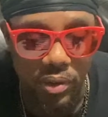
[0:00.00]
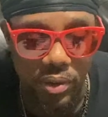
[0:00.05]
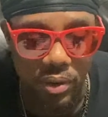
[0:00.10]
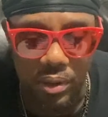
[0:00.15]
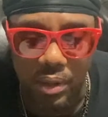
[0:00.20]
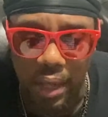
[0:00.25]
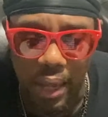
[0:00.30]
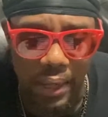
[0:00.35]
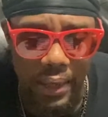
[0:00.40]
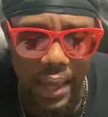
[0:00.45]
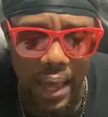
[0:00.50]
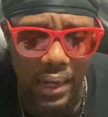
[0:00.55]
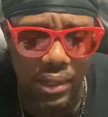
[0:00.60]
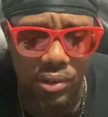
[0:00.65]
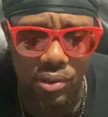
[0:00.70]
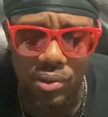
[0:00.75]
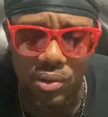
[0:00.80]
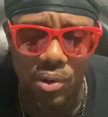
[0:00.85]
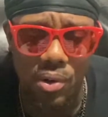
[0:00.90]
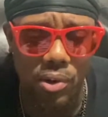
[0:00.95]
a lot of
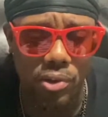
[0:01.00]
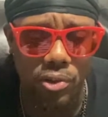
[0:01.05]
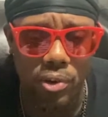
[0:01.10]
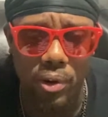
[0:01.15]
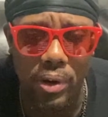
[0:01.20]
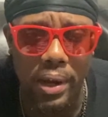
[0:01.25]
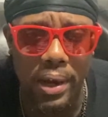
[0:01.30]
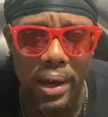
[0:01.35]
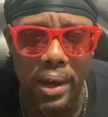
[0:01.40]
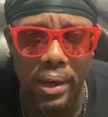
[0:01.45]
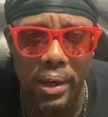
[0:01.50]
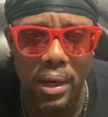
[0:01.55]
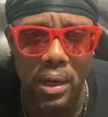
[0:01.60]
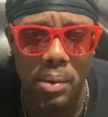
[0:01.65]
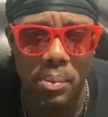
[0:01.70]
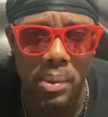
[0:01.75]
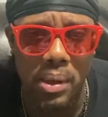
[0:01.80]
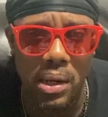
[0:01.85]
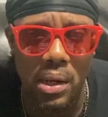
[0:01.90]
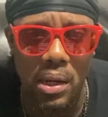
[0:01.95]
songs on here going to
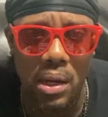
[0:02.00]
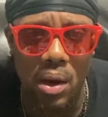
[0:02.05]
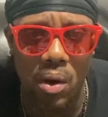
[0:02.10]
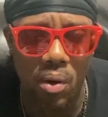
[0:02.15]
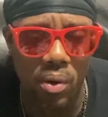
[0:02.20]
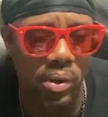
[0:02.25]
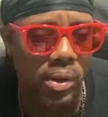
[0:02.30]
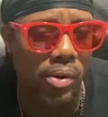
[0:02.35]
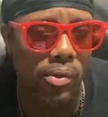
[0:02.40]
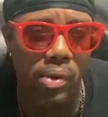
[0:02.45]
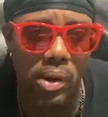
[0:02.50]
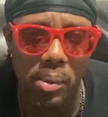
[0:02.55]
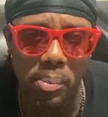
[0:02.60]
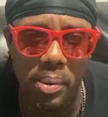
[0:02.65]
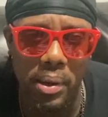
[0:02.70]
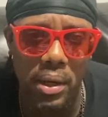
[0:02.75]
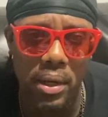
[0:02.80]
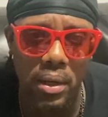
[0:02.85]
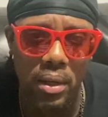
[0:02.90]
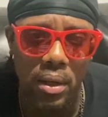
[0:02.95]
be on the
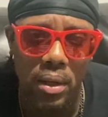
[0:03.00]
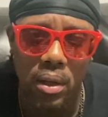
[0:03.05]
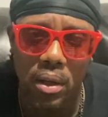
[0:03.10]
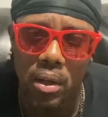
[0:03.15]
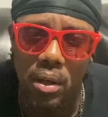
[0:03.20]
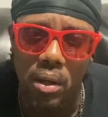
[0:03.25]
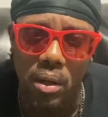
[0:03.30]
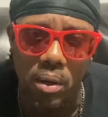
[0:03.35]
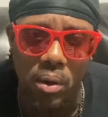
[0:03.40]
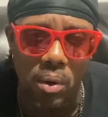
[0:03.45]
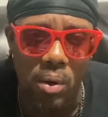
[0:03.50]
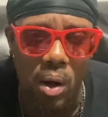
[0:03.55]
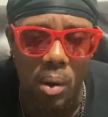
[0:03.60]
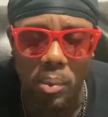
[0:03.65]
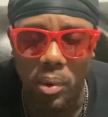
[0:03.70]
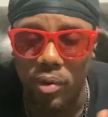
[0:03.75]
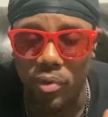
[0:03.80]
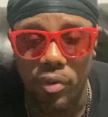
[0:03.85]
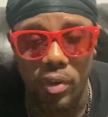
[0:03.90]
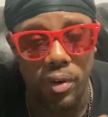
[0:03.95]
repeat, you know what I
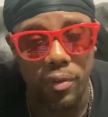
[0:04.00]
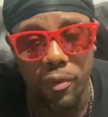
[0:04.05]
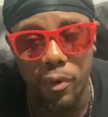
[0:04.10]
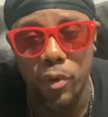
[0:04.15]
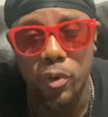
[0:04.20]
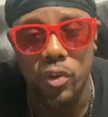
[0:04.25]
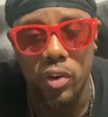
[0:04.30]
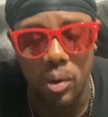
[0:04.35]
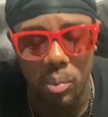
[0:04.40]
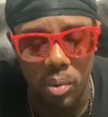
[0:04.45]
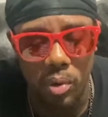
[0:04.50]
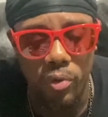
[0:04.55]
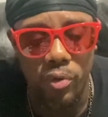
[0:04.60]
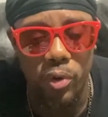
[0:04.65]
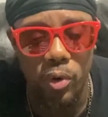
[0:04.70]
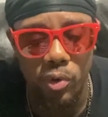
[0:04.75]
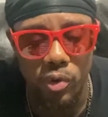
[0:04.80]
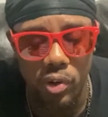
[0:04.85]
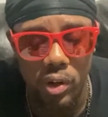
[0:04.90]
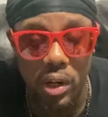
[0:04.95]
mean, for the foreseeable
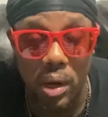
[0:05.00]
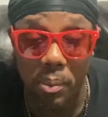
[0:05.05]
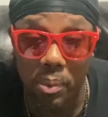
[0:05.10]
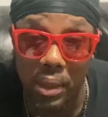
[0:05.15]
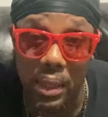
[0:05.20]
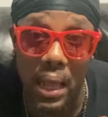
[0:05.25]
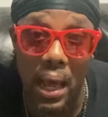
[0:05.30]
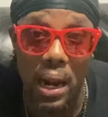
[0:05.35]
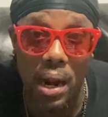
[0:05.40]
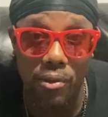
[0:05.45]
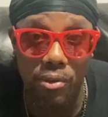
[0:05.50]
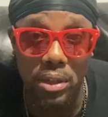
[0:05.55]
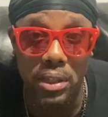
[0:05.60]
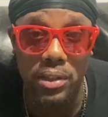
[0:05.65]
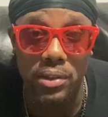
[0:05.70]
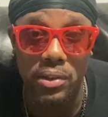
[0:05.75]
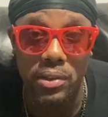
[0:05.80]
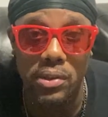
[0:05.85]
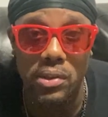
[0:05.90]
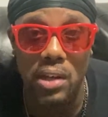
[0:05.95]
future. And I'm glad I really
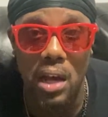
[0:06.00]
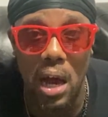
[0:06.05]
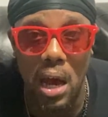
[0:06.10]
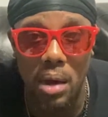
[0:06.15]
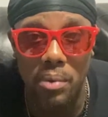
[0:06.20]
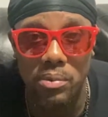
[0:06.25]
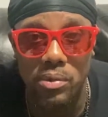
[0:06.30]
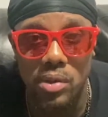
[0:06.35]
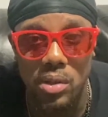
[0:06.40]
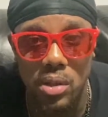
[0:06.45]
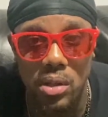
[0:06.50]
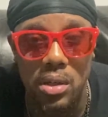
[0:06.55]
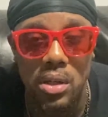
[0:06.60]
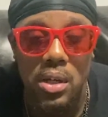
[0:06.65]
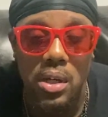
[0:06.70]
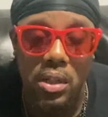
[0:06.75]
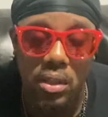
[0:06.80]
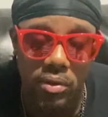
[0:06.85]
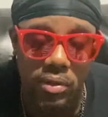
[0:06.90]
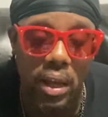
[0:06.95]
took time to
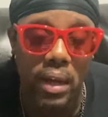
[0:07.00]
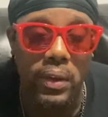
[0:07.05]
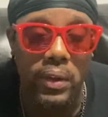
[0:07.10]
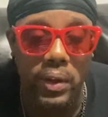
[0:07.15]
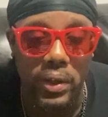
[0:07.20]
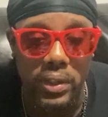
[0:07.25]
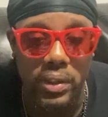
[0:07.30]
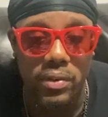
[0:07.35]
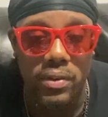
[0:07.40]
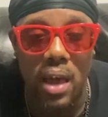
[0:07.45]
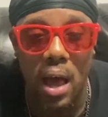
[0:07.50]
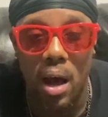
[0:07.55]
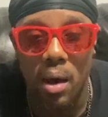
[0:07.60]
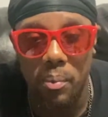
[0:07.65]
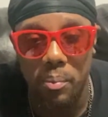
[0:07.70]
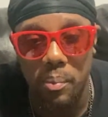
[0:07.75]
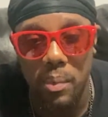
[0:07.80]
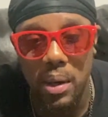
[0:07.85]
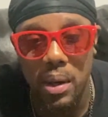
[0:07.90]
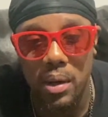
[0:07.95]
take a look at this
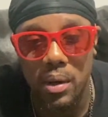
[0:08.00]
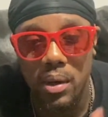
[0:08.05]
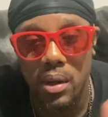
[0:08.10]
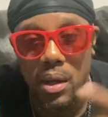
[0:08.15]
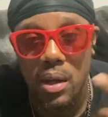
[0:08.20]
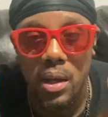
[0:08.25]
album, man.